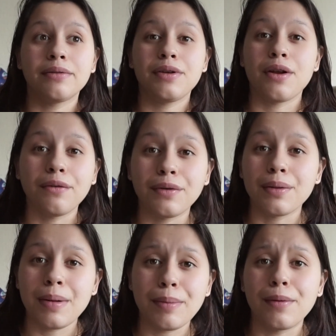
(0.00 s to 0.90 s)
you know, for
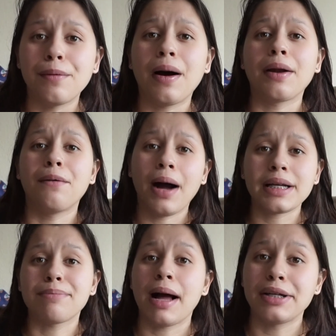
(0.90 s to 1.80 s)
the people who want to
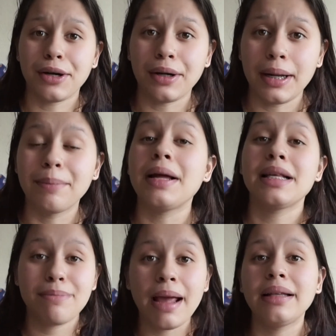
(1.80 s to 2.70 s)
watch my journey. But
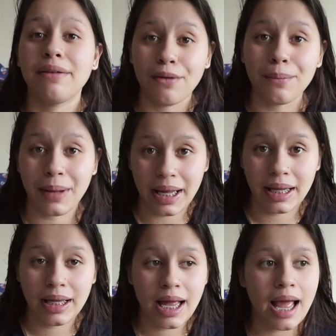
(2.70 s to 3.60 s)
it's mainly for
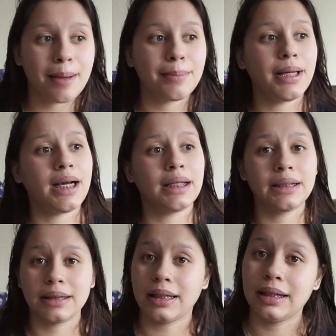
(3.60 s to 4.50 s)
me
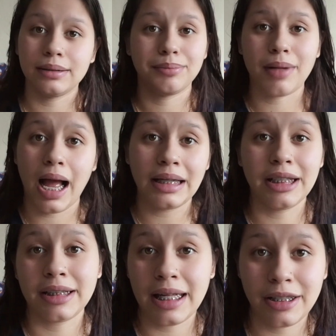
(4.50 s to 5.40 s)
because I
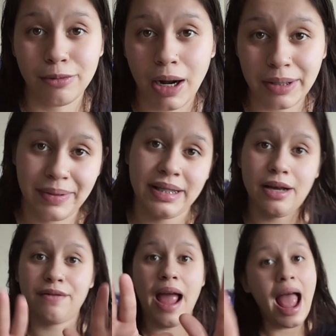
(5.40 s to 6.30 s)
just like to watch
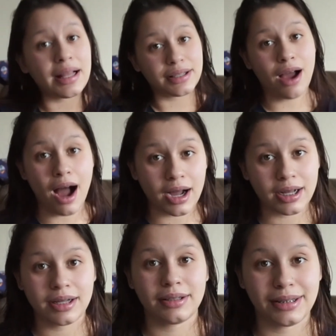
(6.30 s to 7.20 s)
myself and
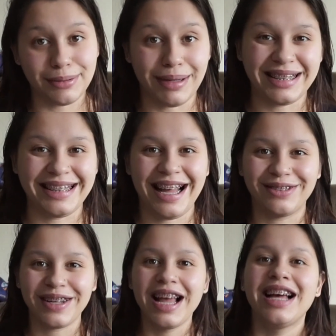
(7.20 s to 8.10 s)
talk to
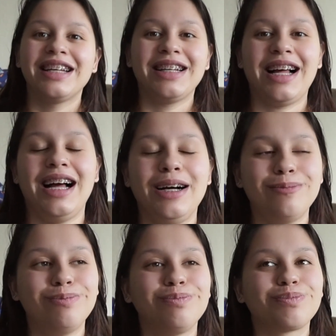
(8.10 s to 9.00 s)
myself.
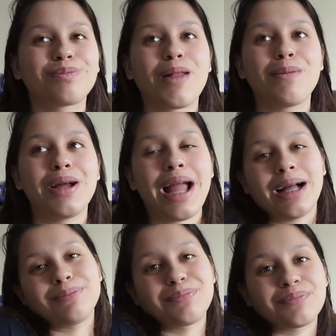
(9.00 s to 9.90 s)
But
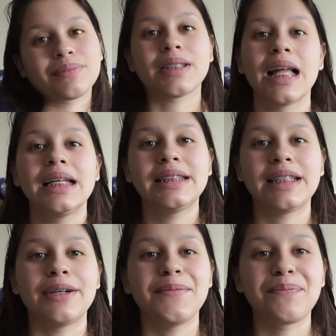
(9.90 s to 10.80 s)
yeah,
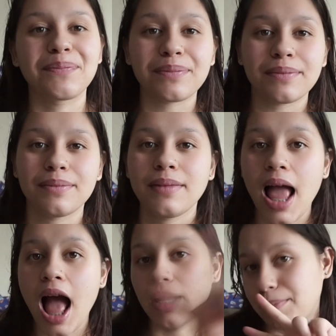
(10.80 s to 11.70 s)
so
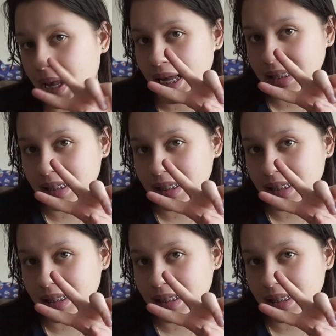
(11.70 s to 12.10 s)
peace,